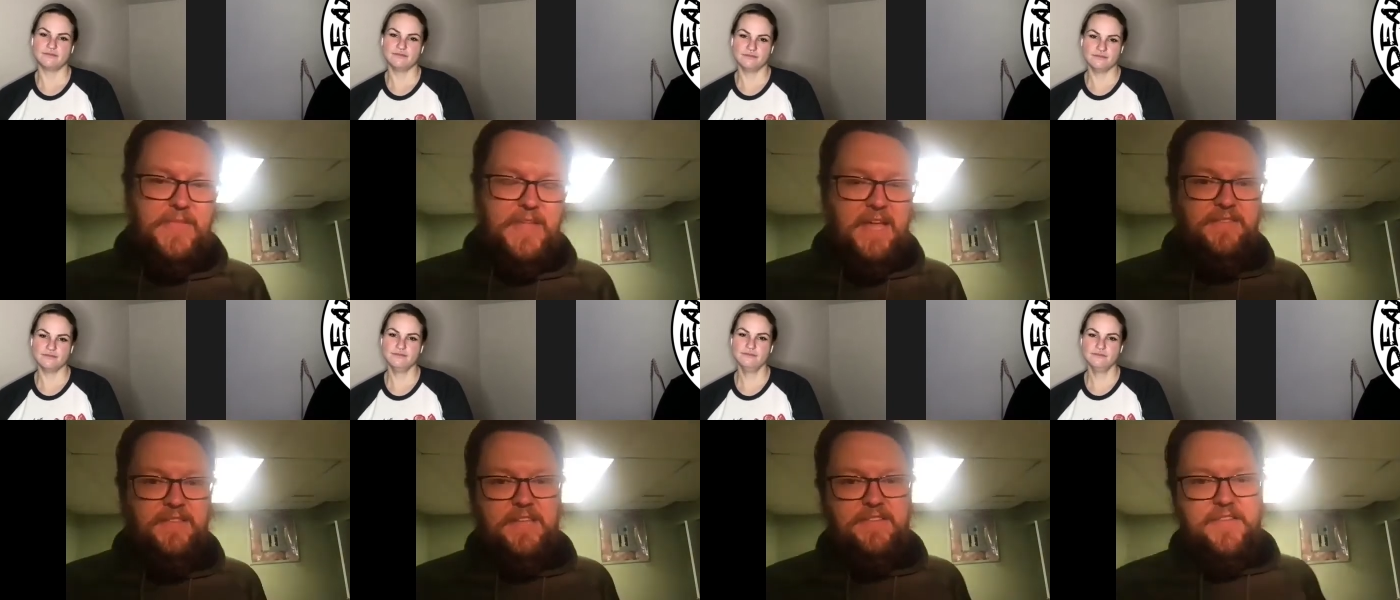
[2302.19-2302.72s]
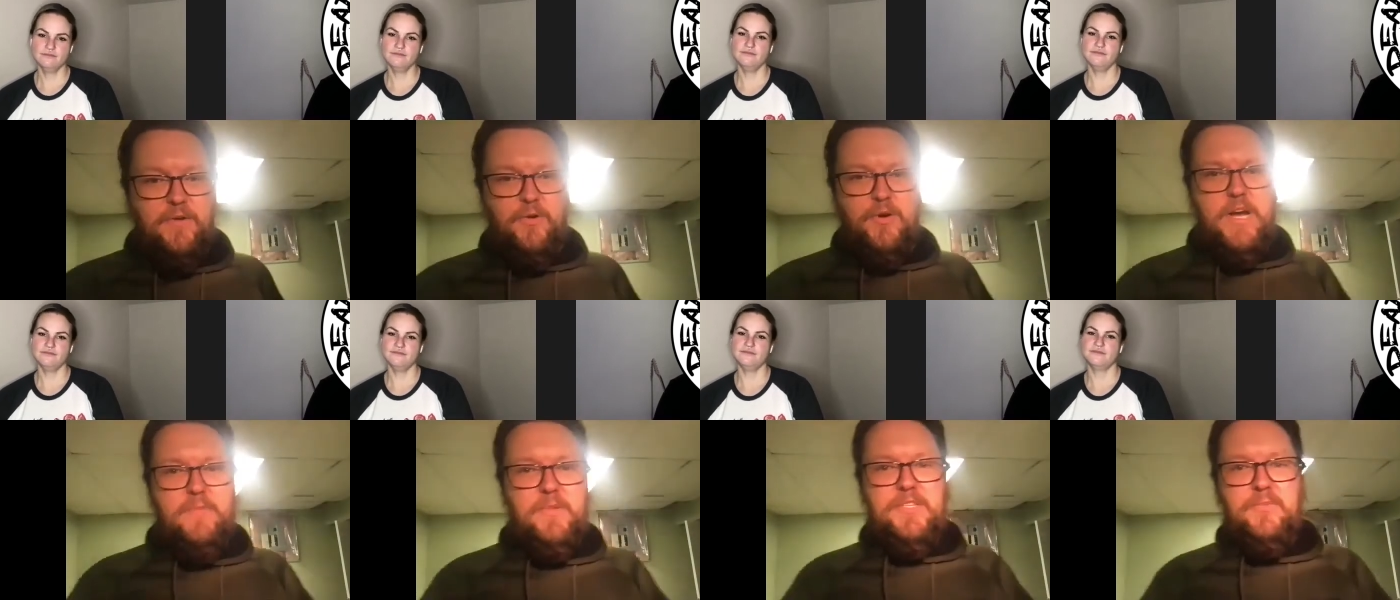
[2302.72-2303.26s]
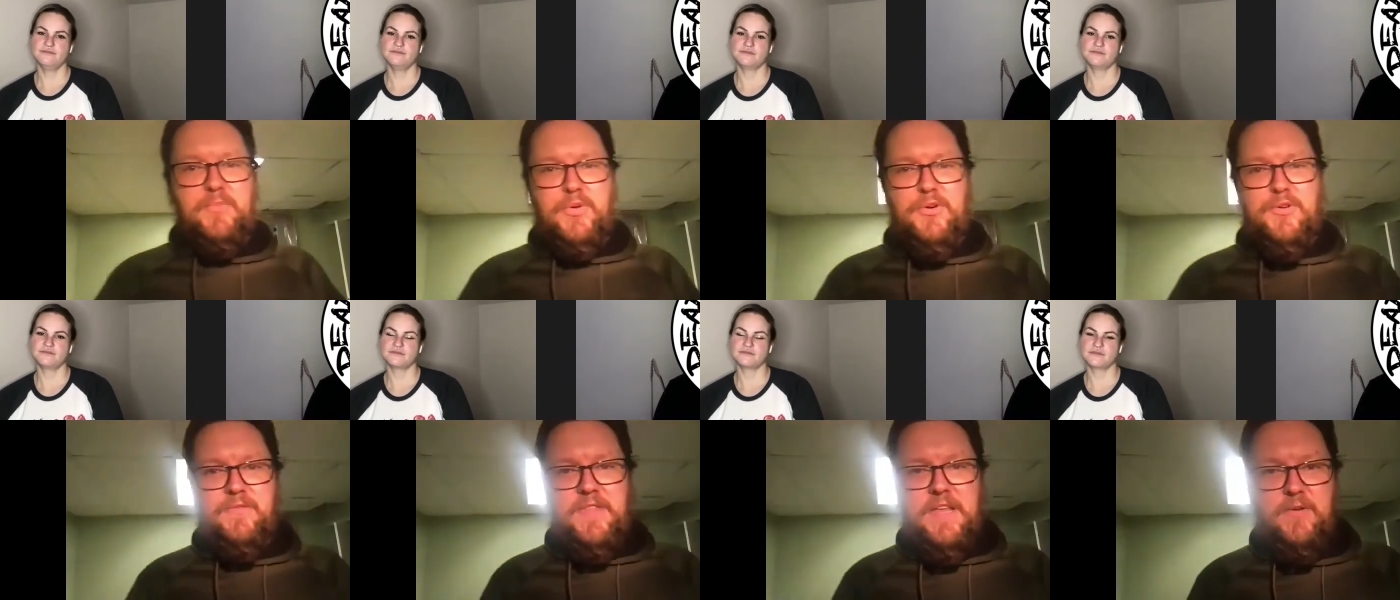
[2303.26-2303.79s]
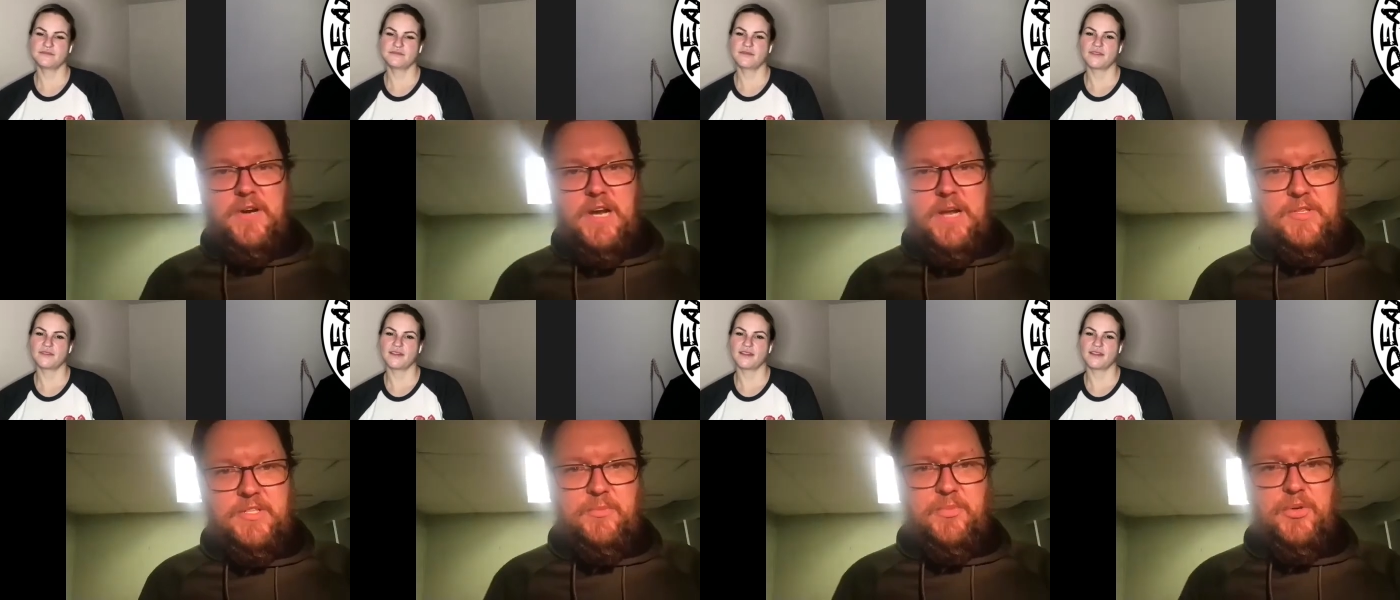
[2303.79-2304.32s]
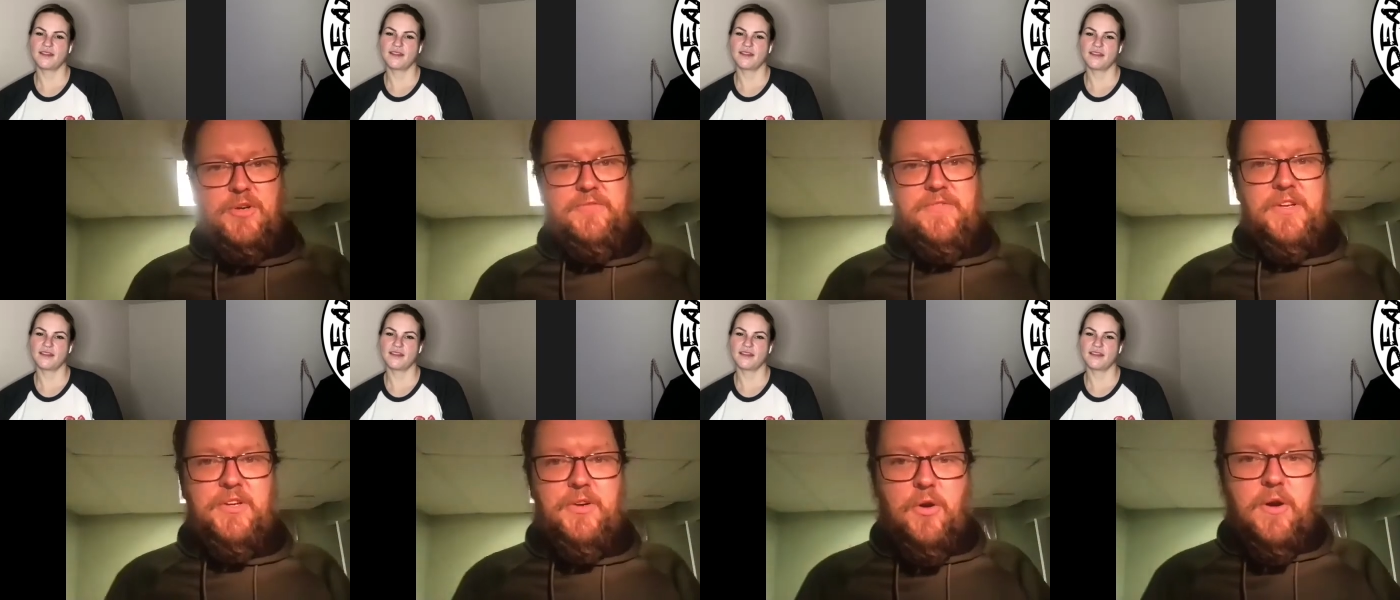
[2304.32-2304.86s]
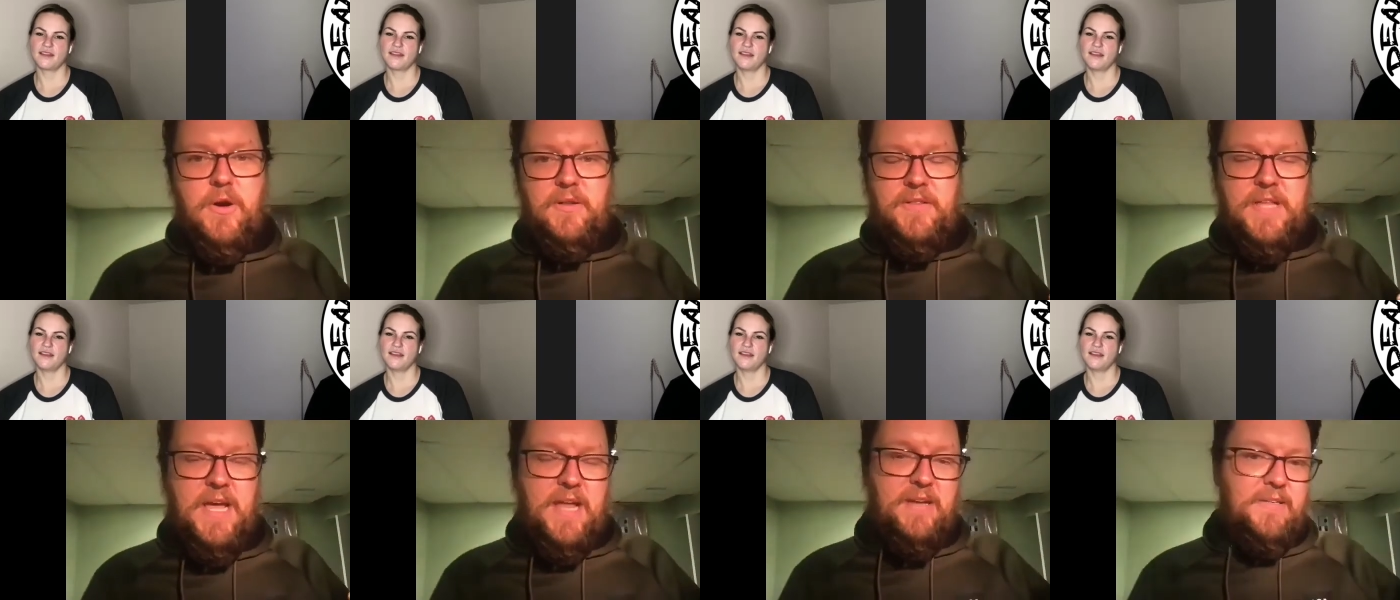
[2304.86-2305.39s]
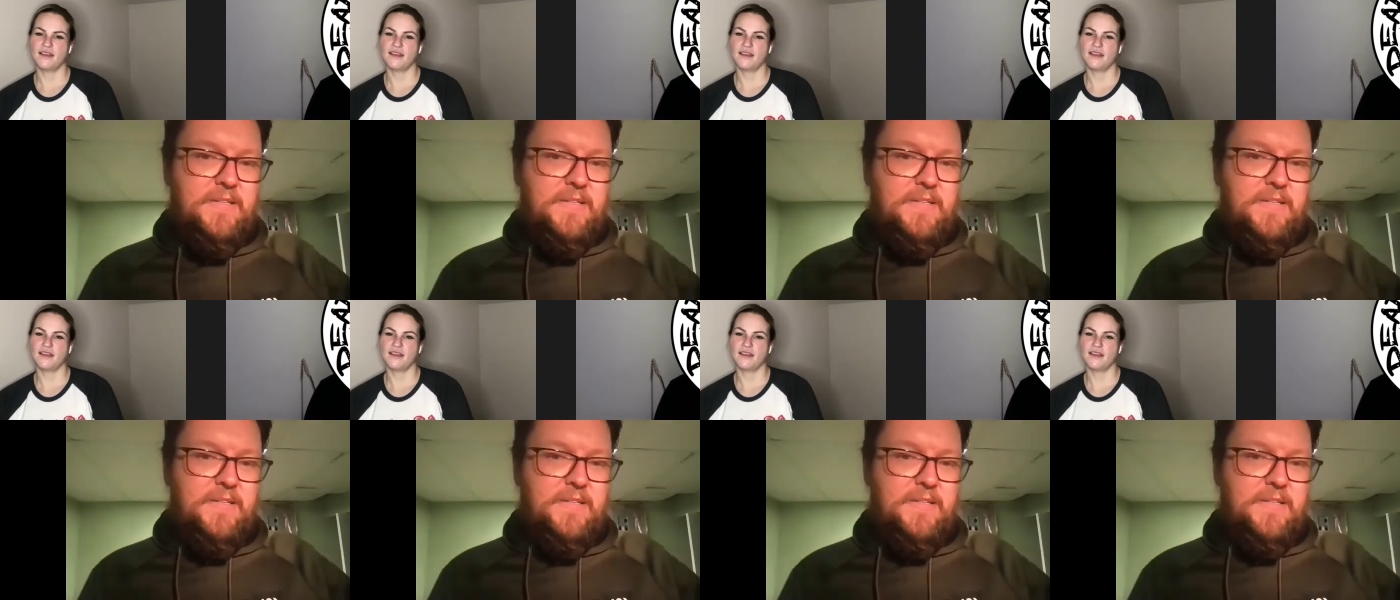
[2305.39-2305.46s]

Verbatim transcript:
Speaker 1: And then they were able to prove, they were able to prove in court that